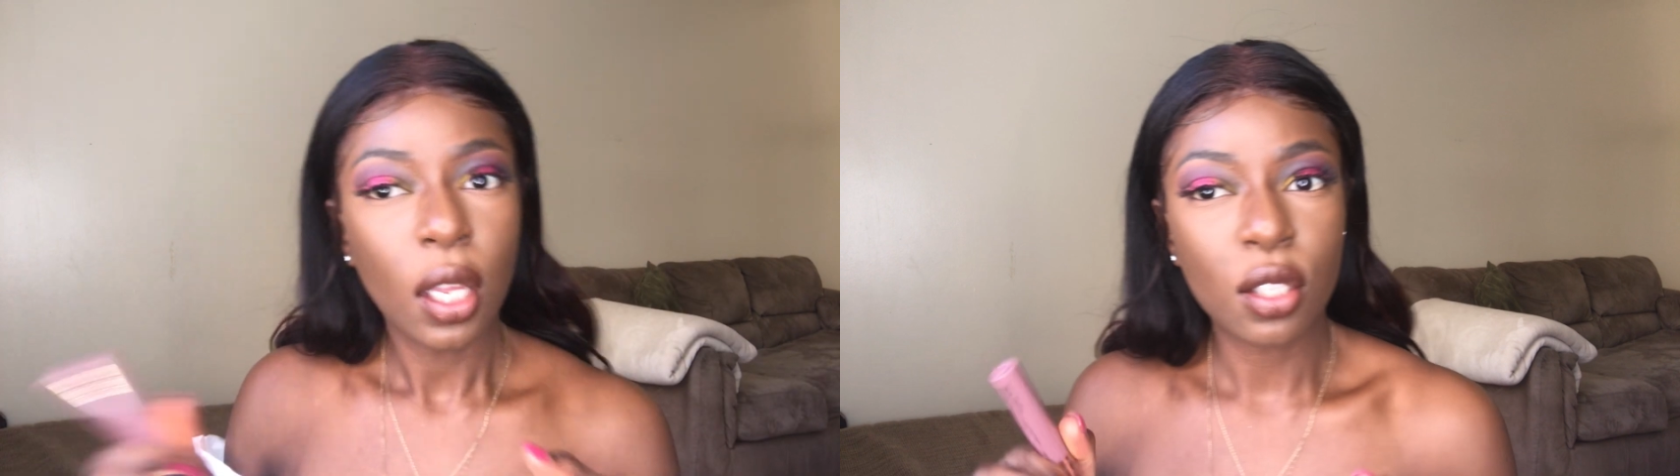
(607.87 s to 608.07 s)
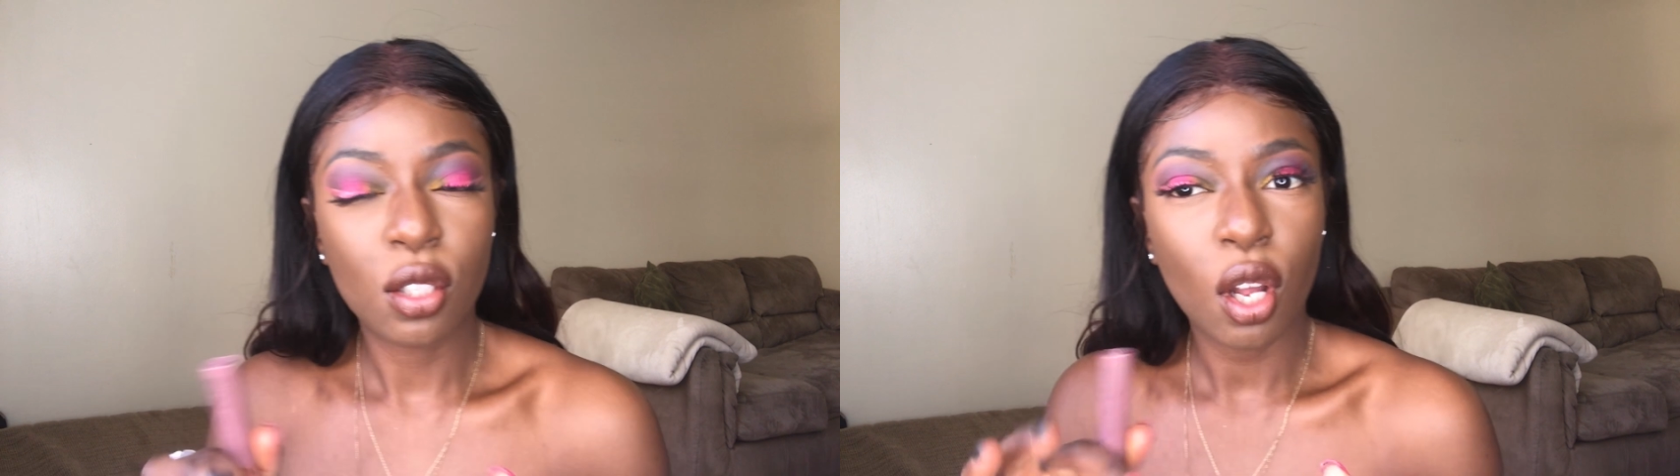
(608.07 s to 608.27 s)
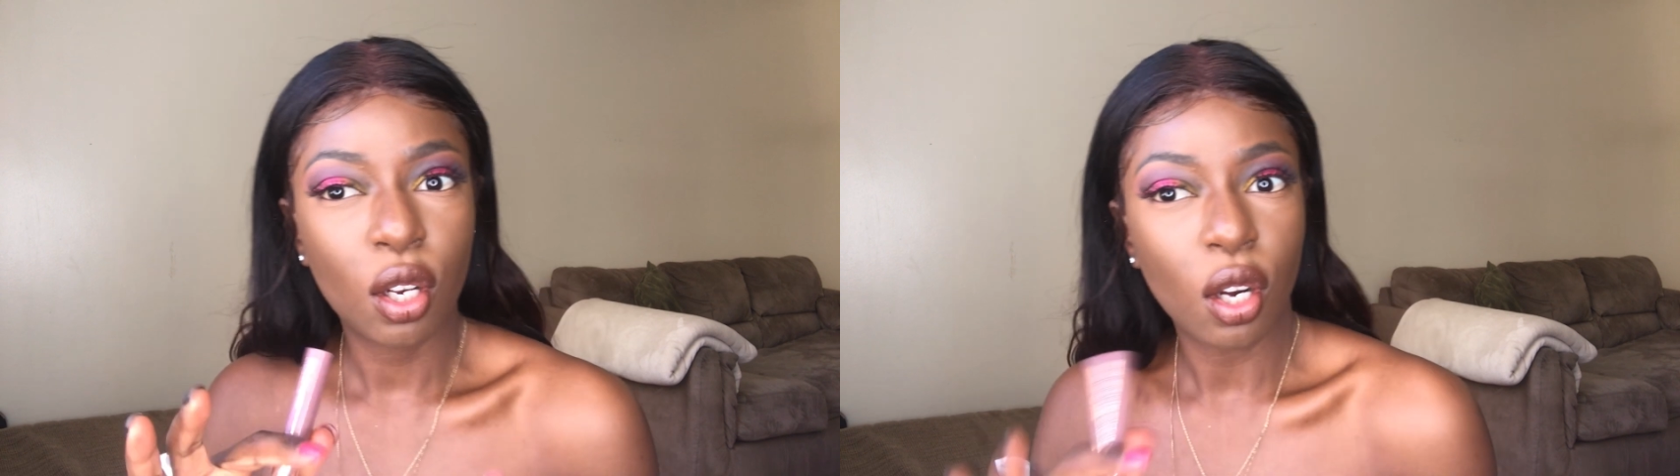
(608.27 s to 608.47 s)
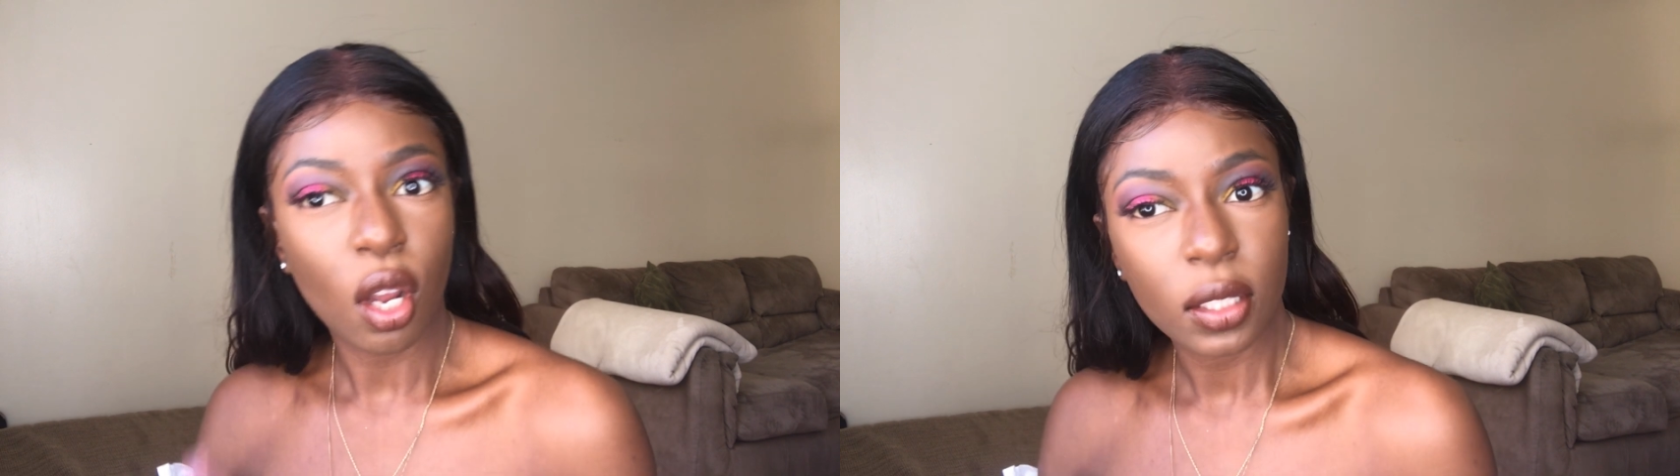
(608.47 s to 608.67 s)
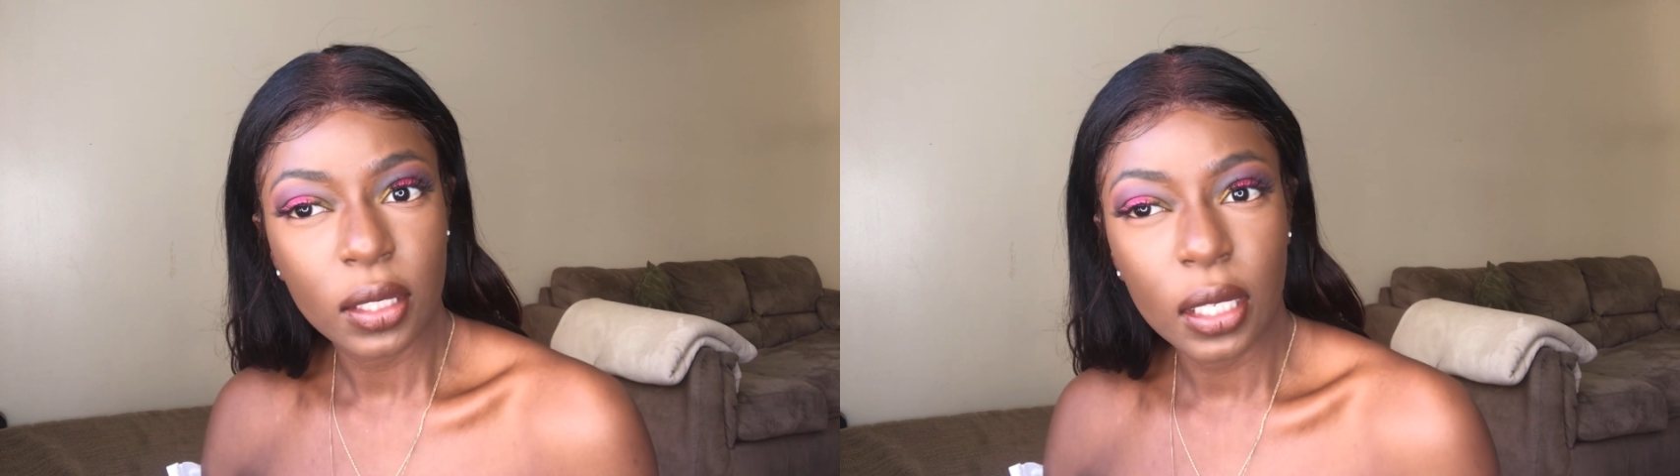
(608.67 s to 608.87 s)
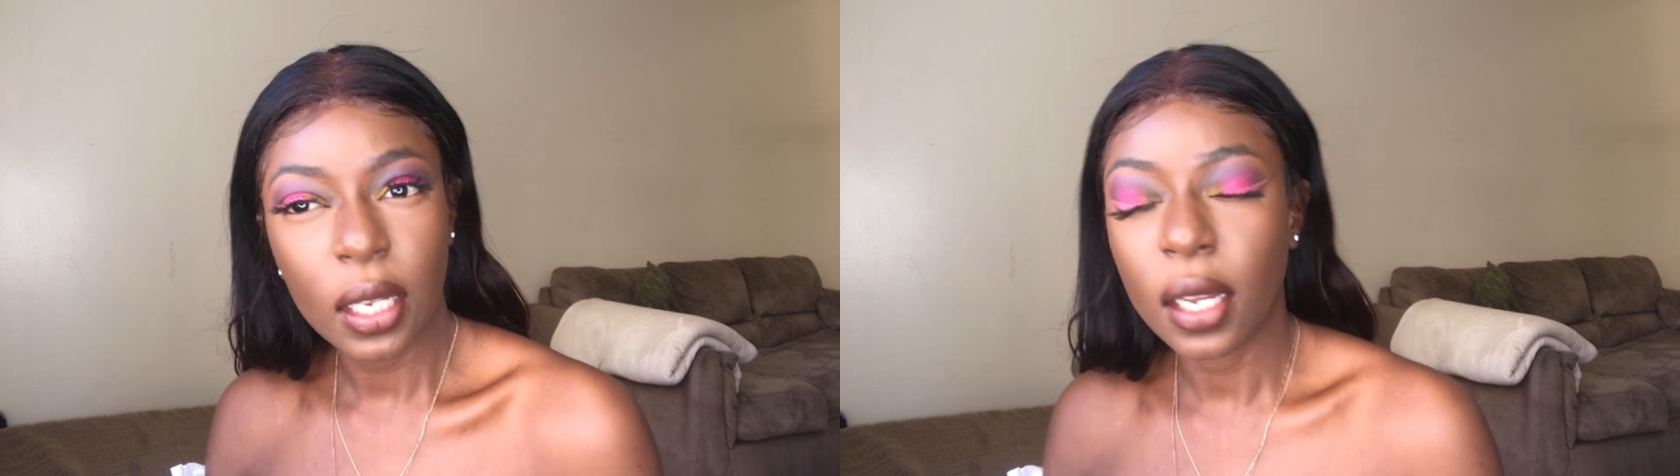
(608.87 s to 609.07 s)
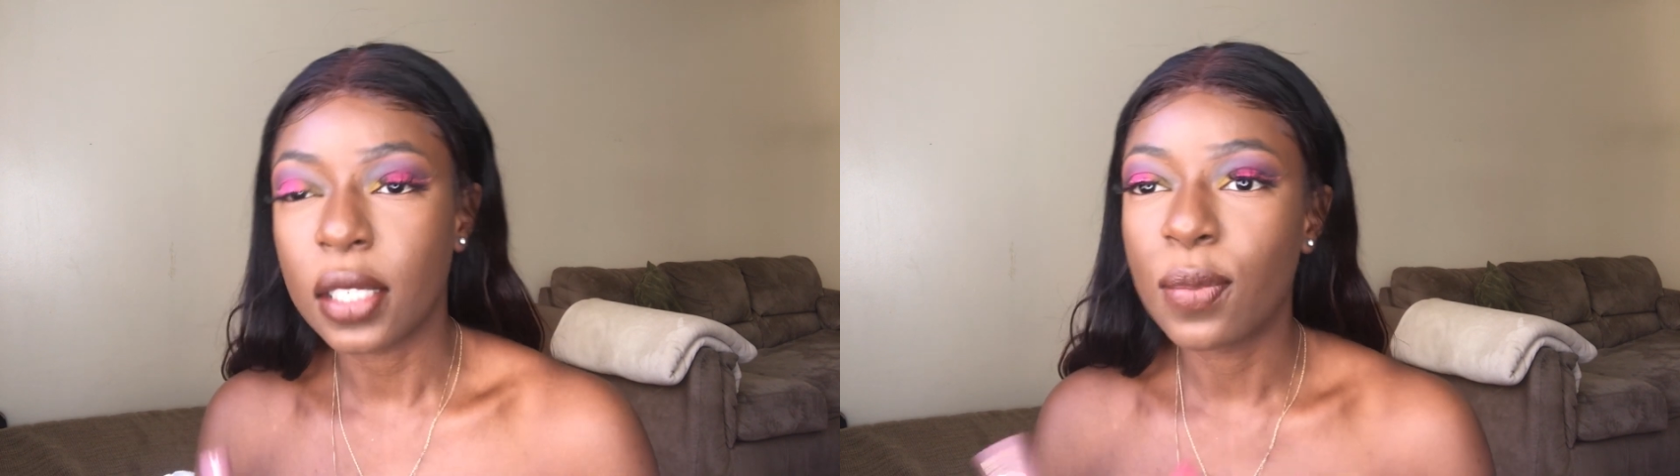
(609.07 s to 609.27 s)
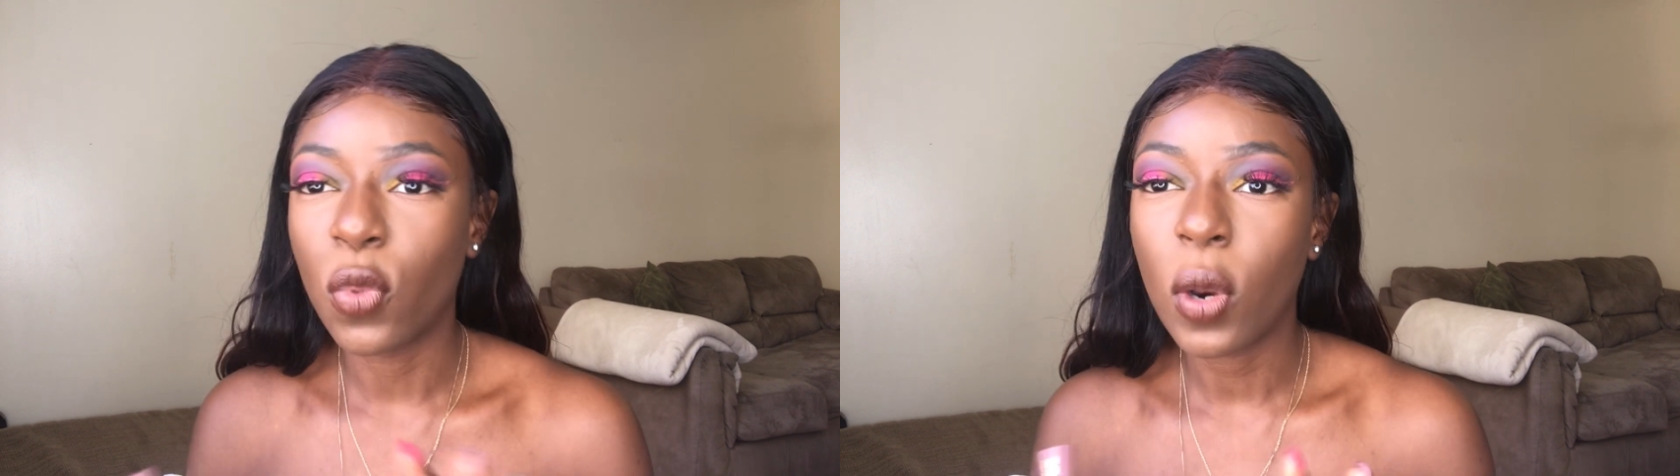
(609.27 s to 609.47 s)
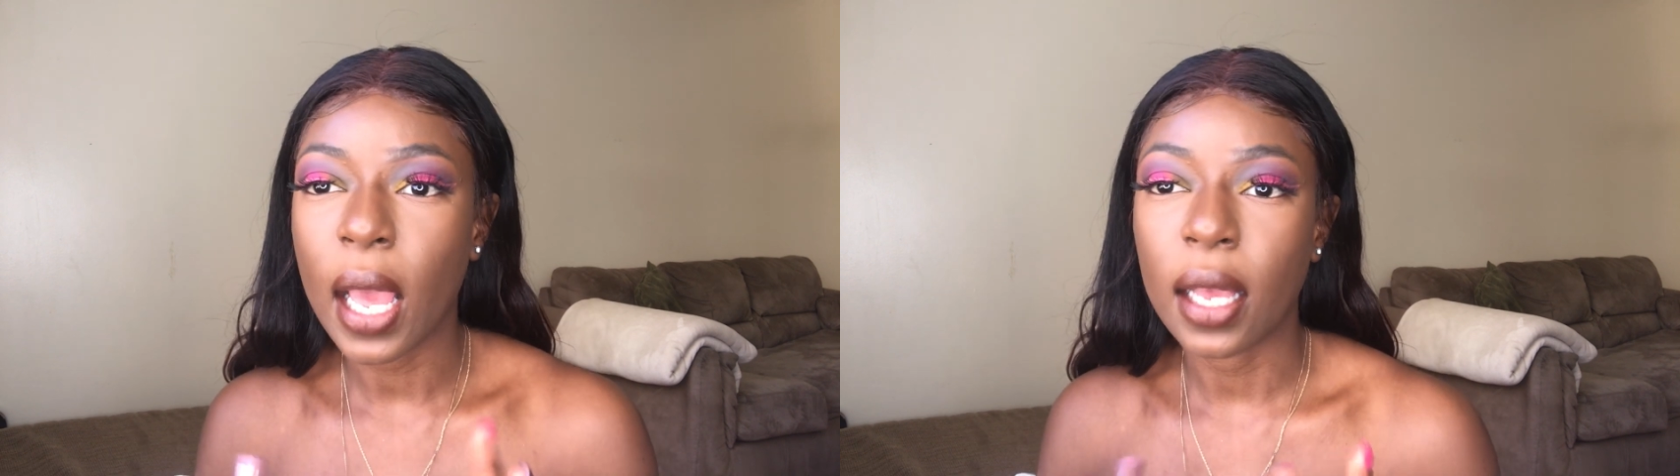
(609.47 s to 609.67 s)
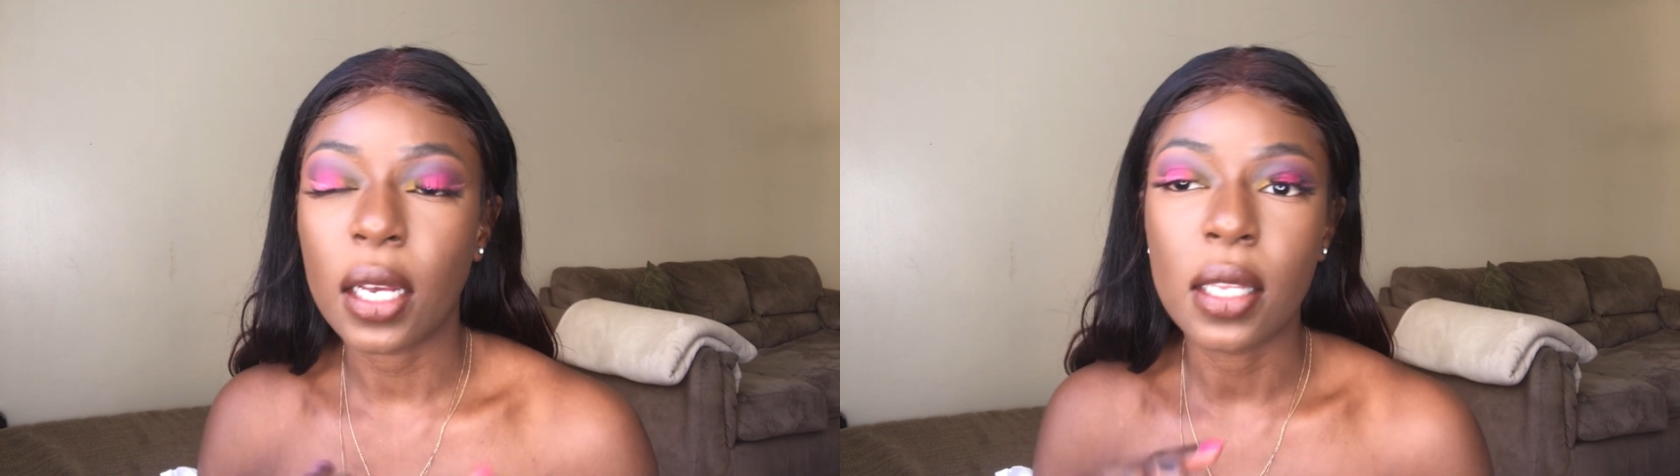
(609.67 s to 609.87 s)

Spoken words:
it's not glossy, it's more like